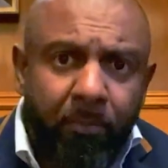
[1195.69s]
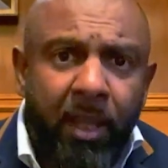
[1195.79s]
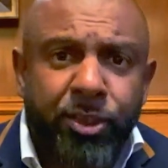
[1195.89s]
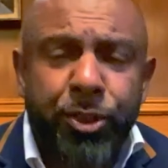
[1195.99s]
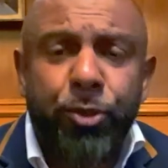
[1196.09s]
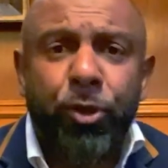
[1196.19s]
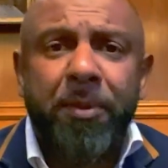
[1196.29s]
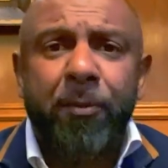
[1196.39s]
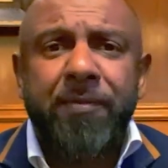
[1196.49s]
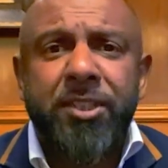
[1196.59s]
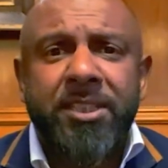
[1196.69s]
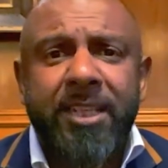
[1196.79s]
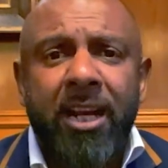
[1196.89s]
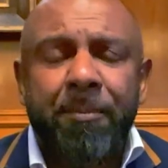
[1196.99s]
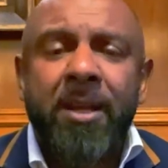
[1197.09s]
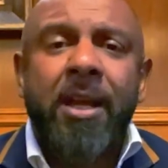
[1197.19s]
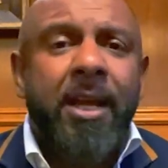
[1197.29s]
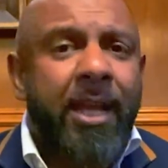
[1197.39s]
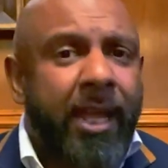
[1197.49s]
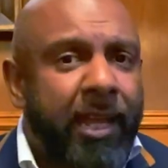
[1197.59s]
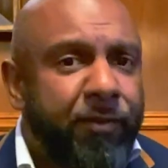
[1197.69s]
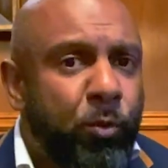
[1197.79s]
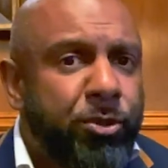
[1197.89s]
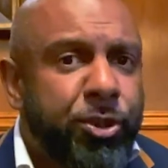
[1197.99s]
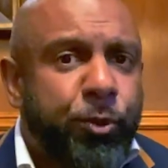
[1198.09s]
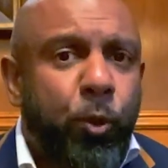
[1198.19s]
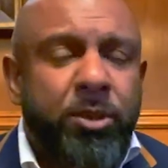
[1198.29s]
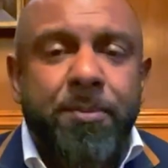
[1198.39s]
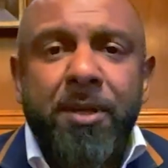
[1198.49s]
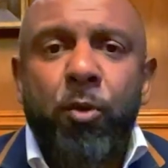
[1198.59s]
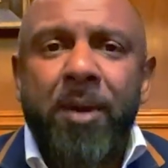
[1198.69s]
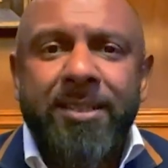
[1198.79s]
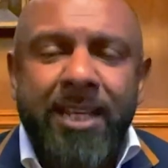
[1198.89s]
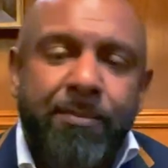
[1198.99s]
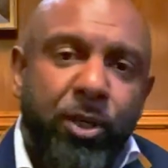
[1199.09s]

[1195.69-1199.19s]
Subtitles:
It's a new group that we've just set up. If you want to talk to me or my team,